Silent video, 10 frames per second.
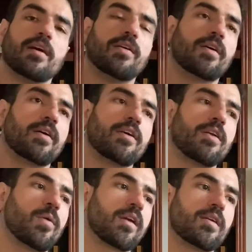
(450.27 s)
Or,
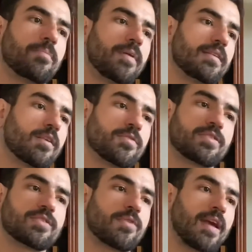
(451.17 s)
it could be that I
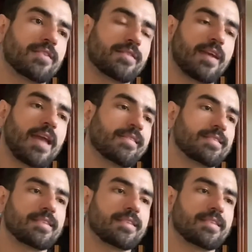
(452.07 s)
was trying to get in